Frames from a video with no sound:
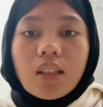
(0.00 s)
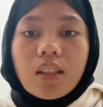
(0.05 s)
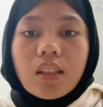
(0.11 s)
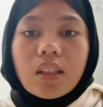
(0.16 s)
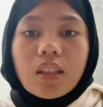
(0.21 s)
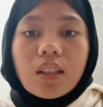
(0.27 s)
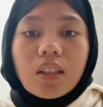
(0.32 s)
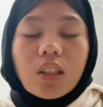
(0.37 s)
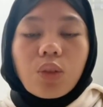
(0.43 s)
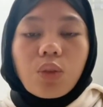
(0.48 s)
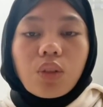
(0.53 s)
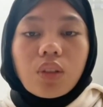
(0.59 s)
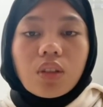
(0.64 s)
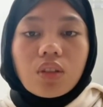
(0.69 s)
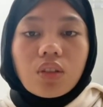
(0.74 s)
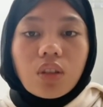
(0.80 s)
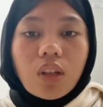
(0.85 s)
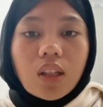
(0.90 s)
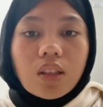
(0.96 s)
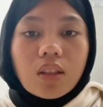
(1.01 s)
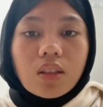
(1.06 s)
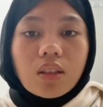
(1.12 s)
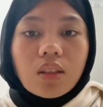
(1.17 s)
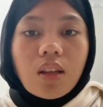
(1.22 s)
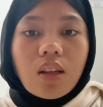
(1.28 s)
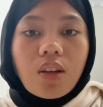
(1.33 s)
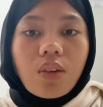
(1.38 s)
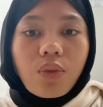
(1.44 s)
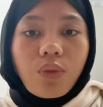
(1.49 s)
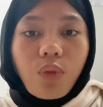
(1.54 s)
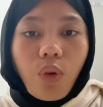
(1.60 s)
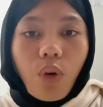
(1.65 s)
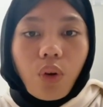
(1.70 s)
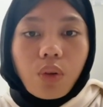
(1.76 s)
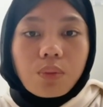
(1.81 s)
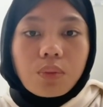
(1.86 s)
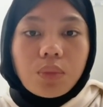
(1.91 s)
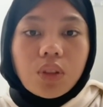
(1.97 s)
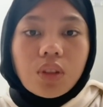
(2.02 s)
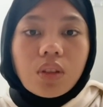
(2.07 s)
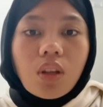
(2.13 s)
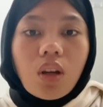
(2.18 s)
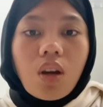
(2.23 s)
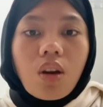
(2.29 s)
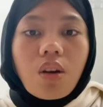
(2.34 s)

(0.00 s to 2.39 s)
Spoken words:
the liquid transforms